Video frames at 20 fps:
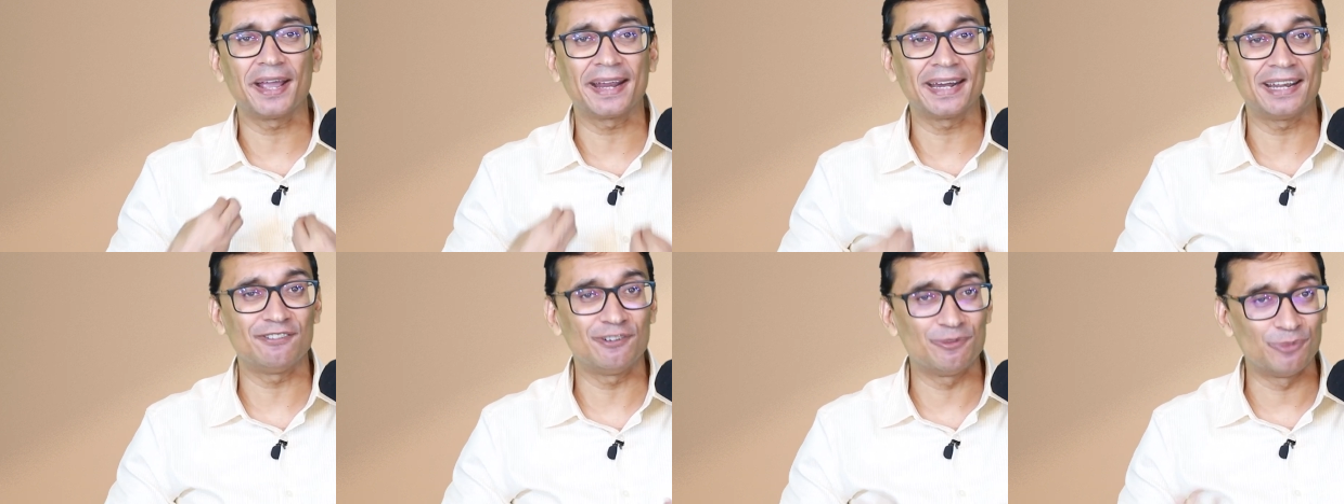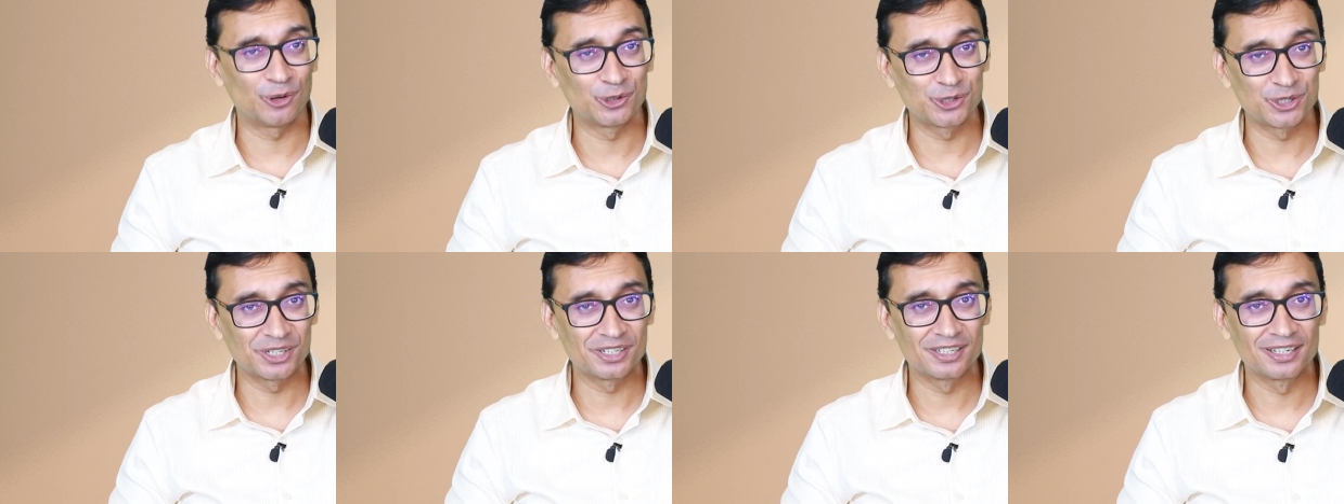negative
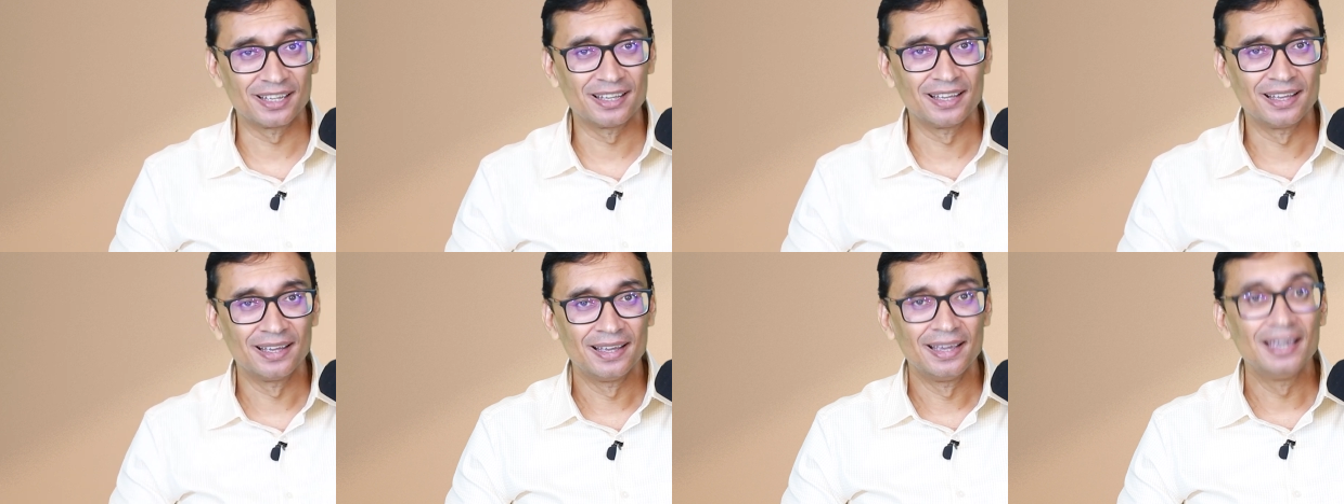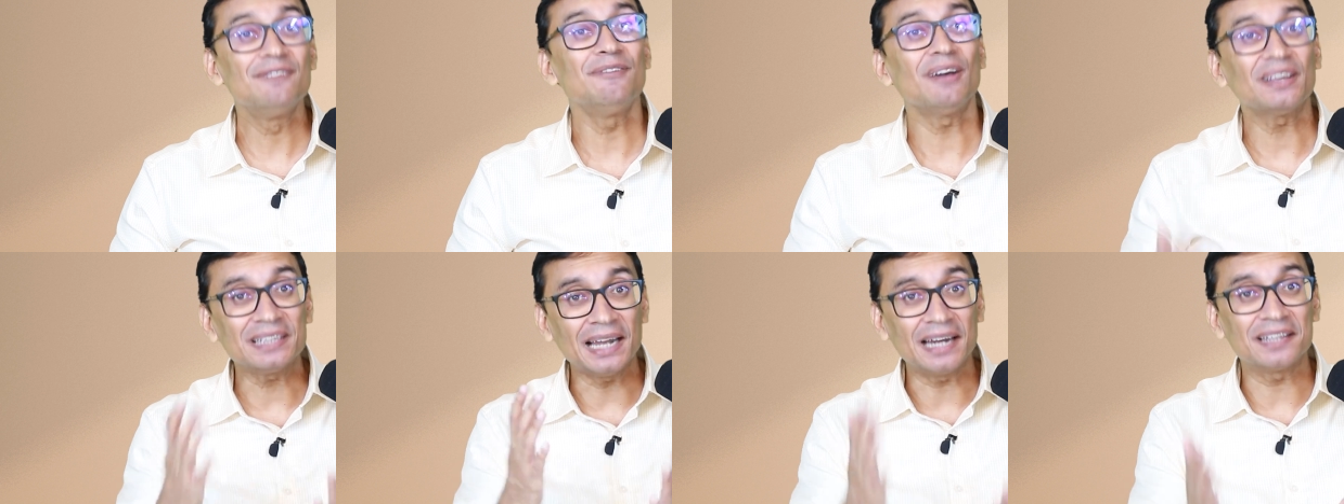emotion. In
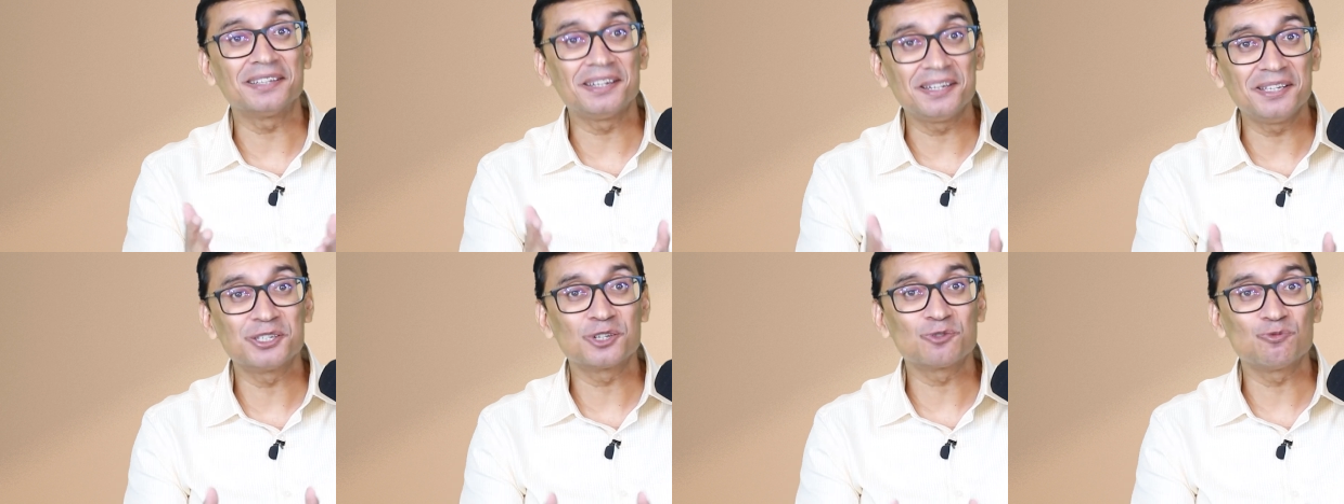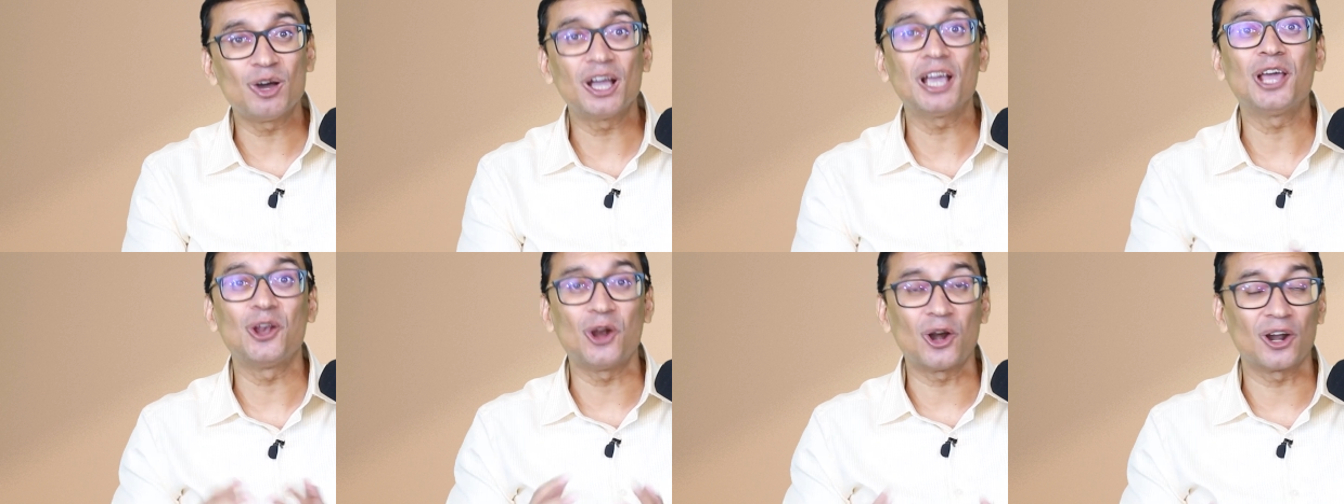fact, that is the reason
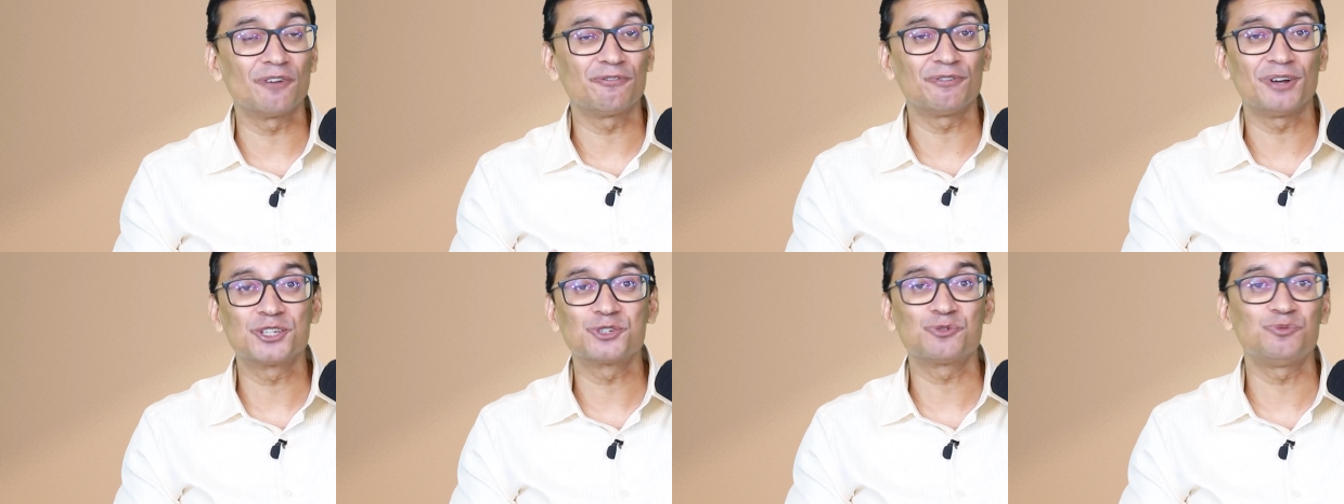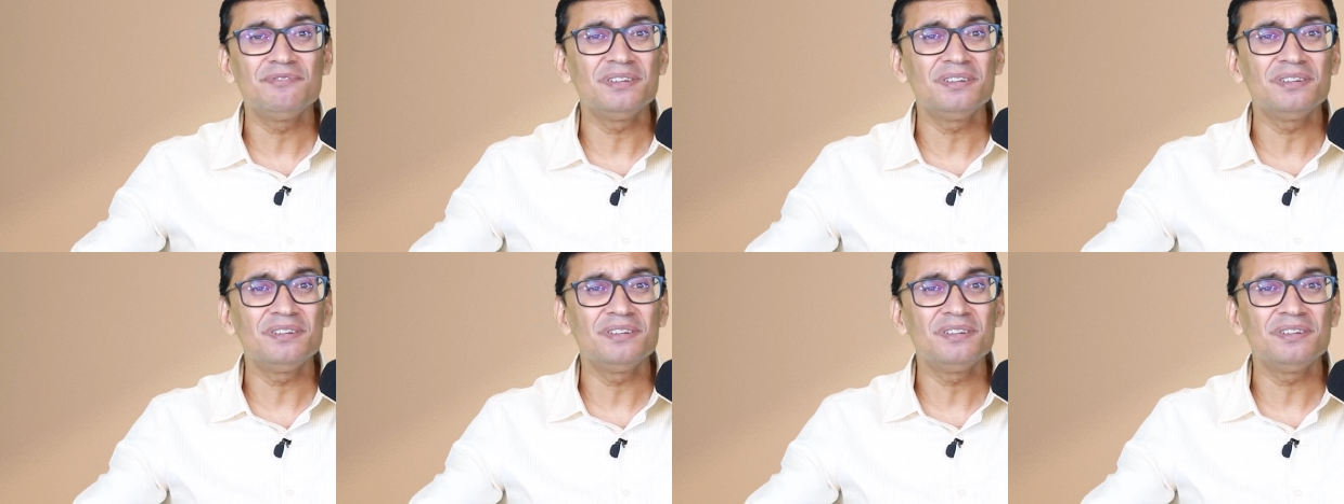why a lot of us,